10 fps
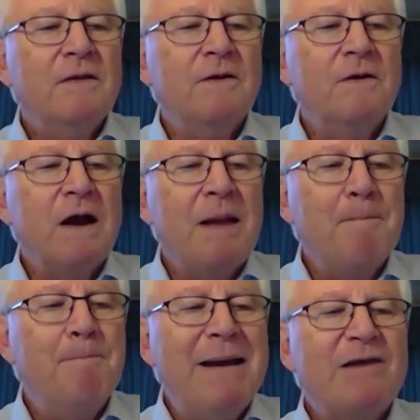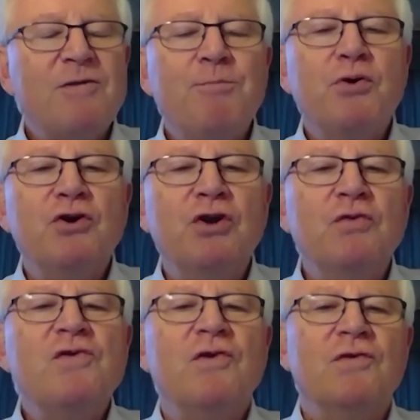their best
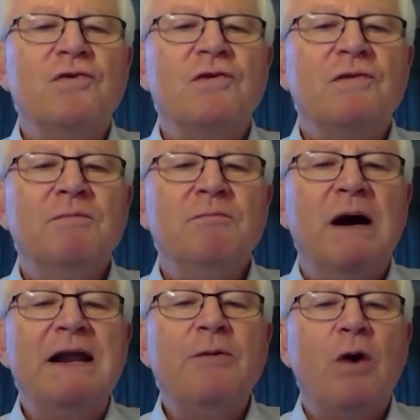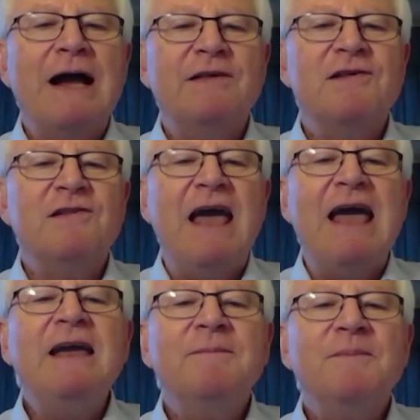producers, money wise,
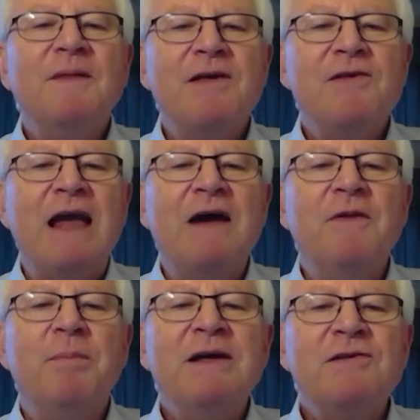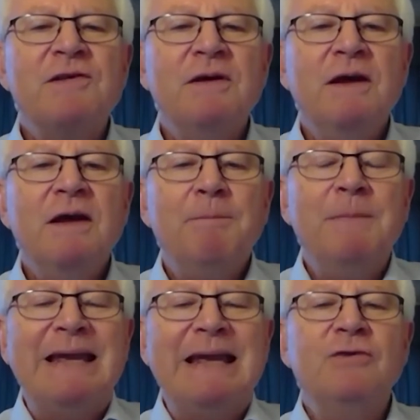stay stay on the bus,
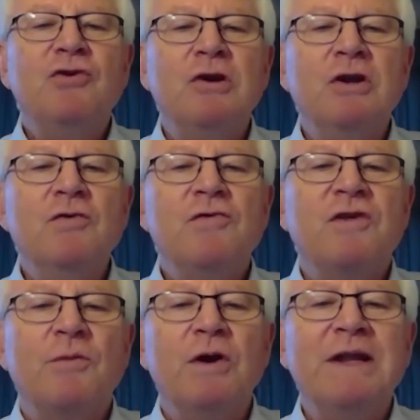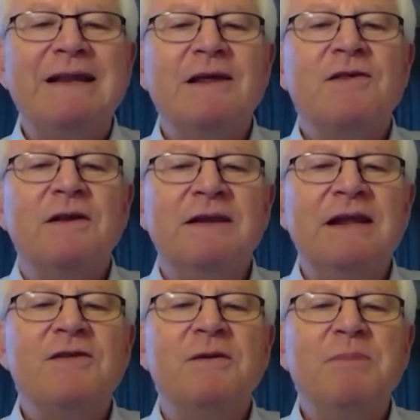begin to lose some really dis-
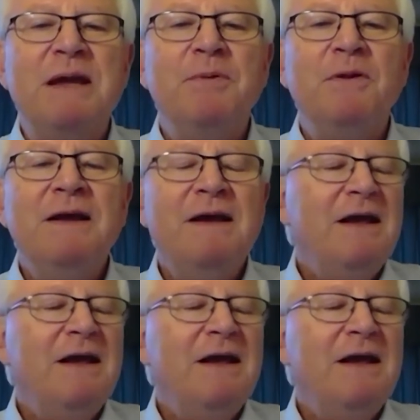decent people,